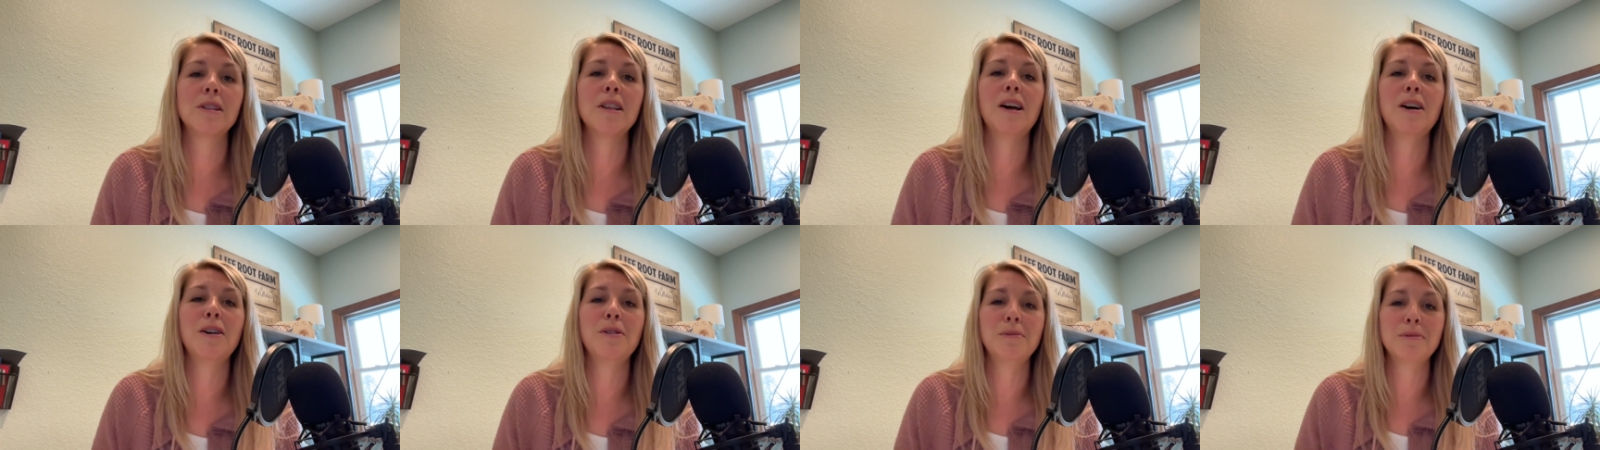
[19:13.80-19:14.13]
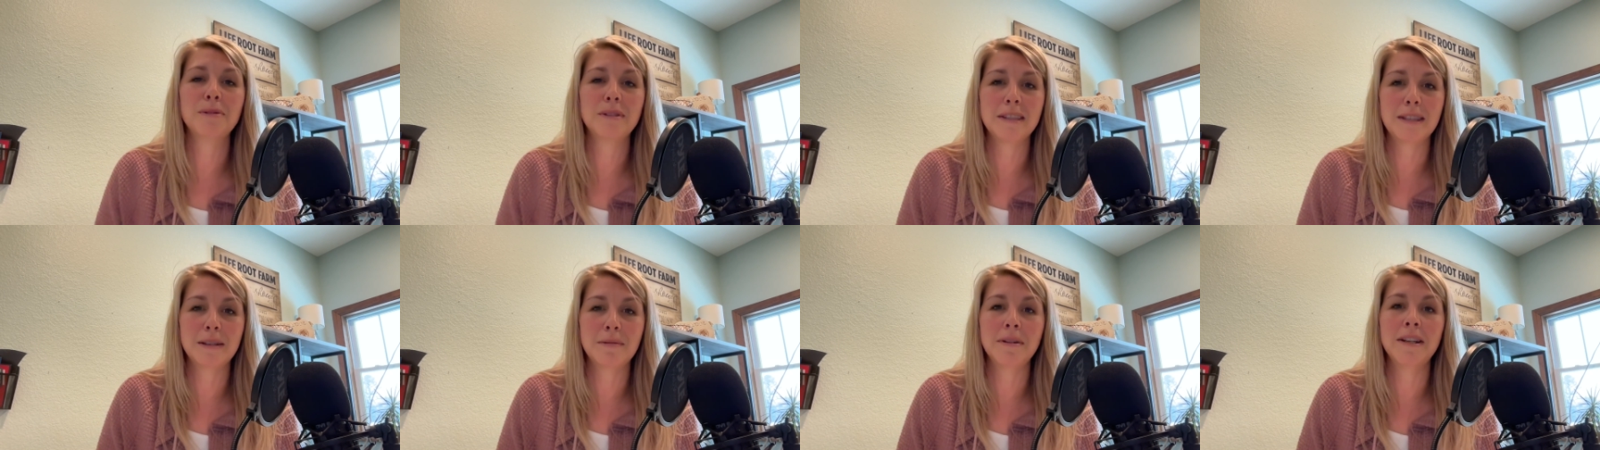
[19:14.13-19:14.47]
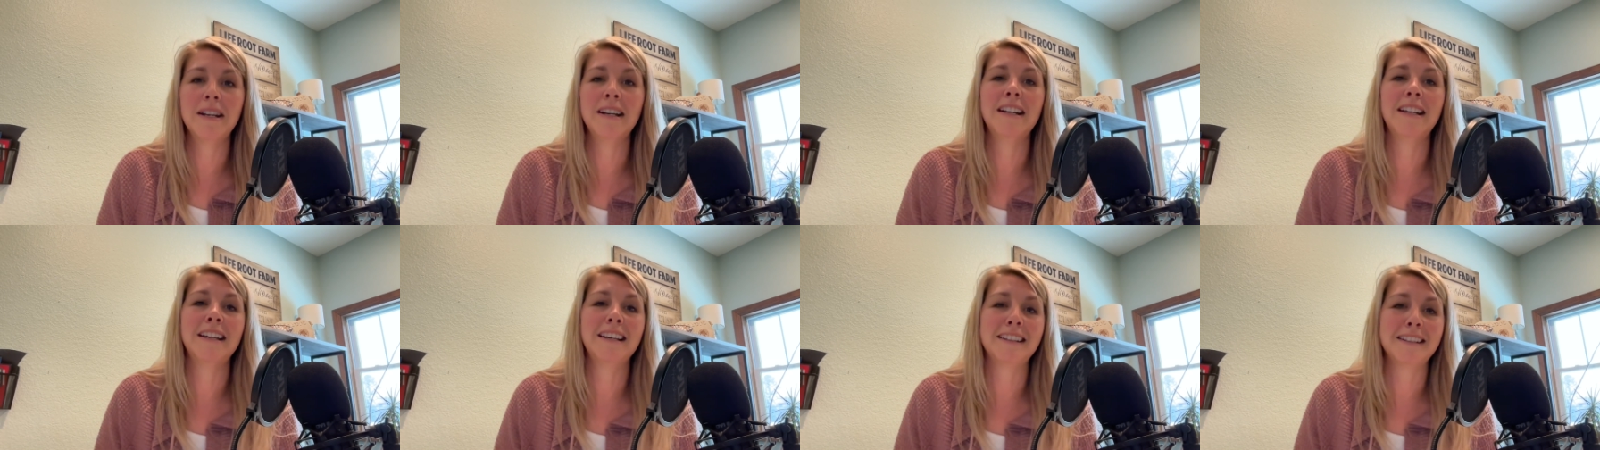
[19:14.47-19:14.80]
slow, see
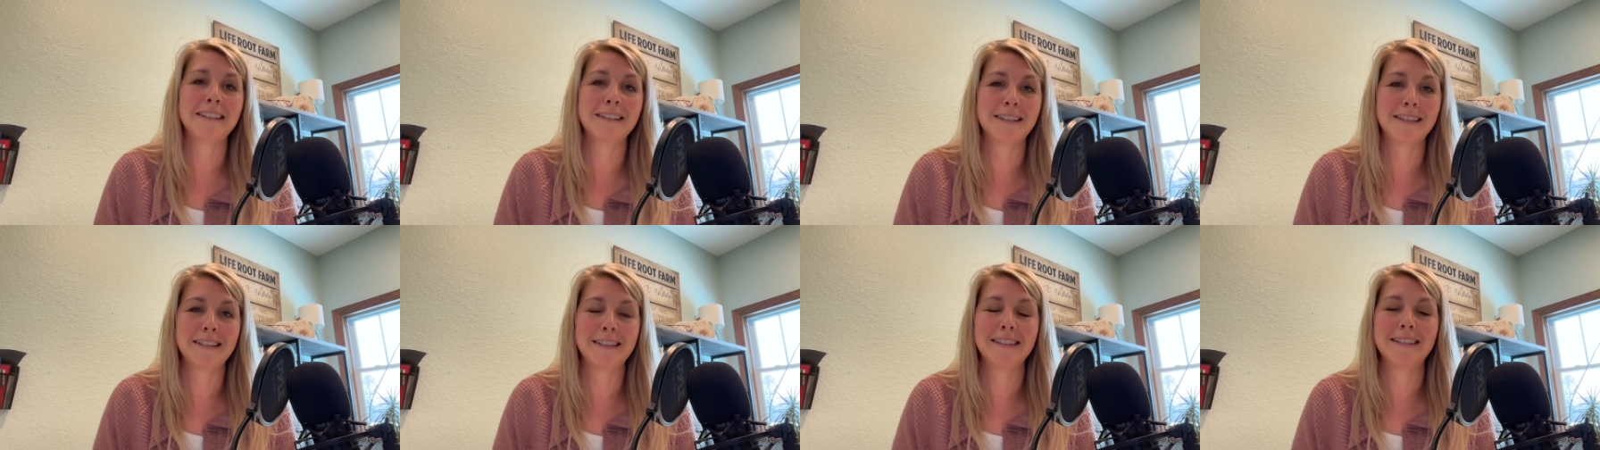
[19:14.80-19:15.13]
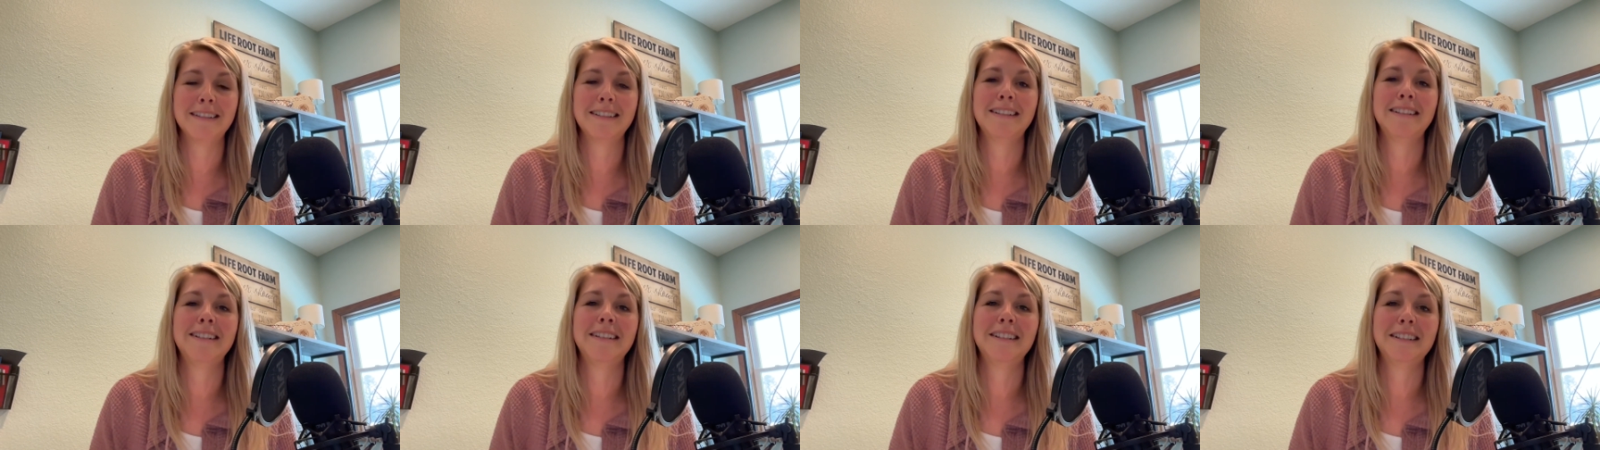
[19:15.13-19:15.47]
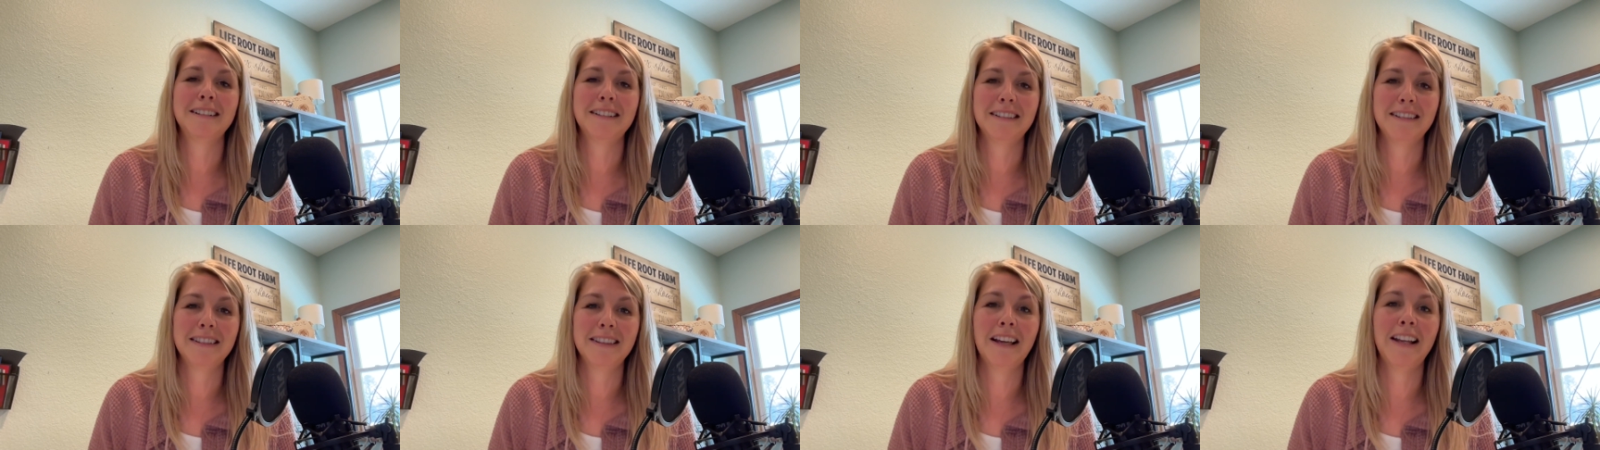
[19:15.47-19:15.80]
what it is,
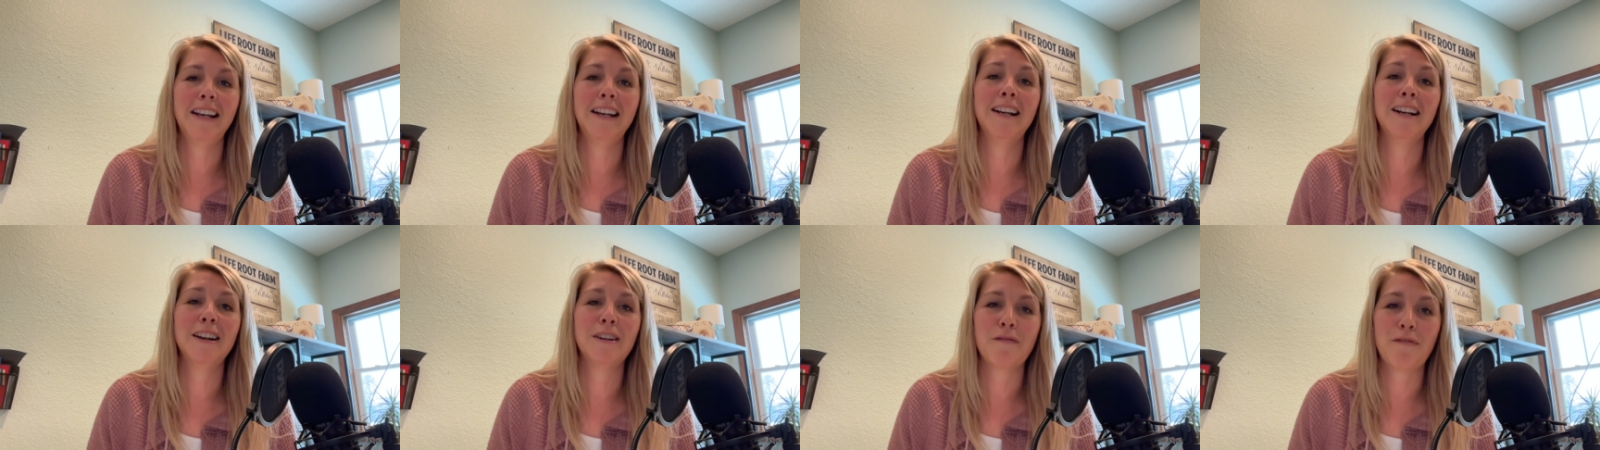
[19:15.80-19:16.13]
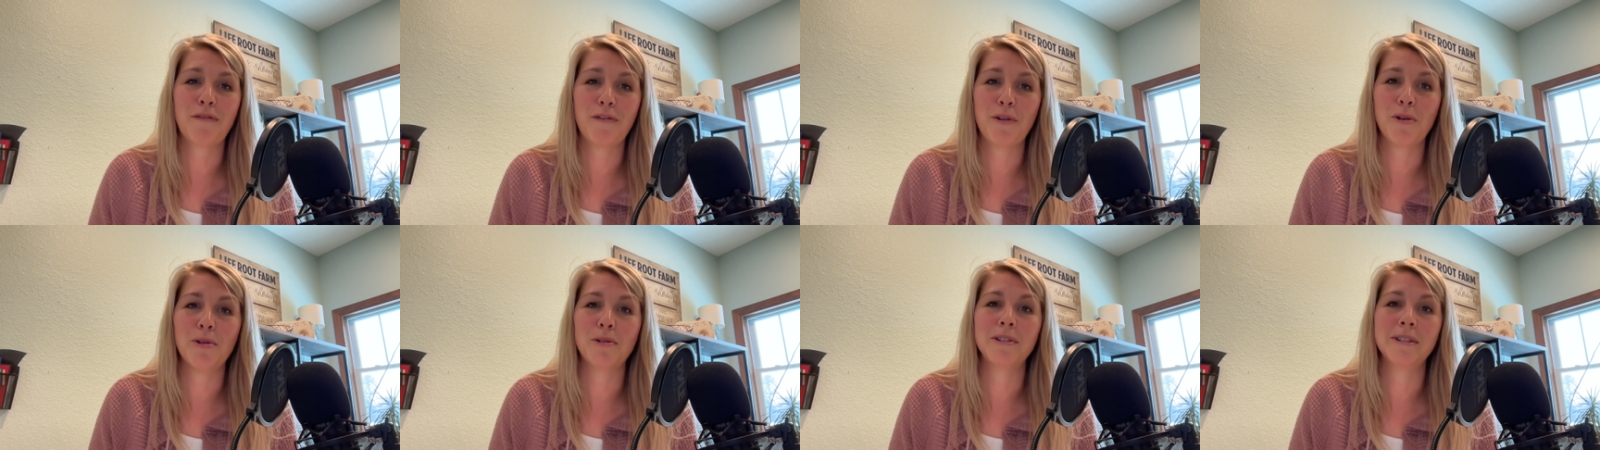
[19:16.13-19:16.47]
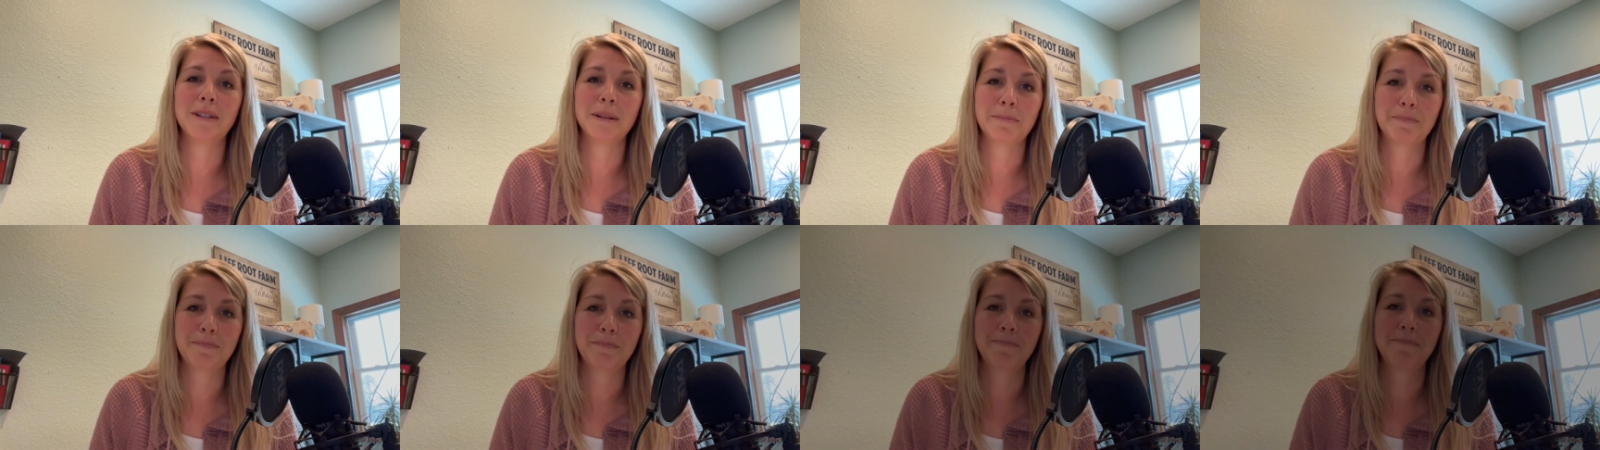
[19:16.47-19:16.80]
let it
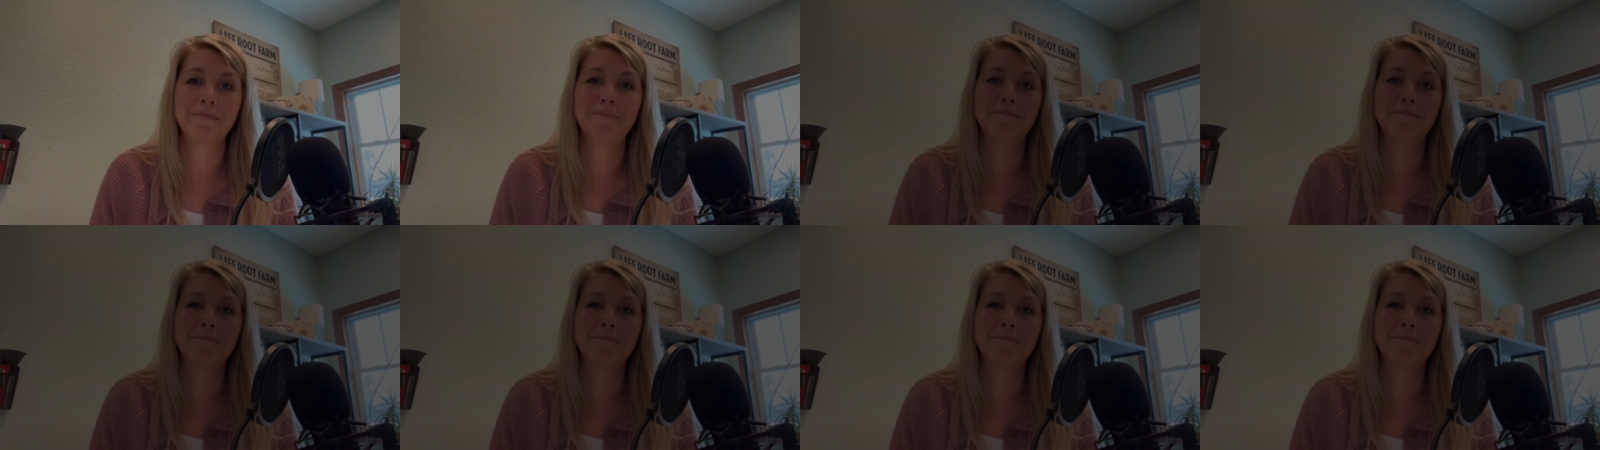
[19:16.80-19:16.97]
unfold.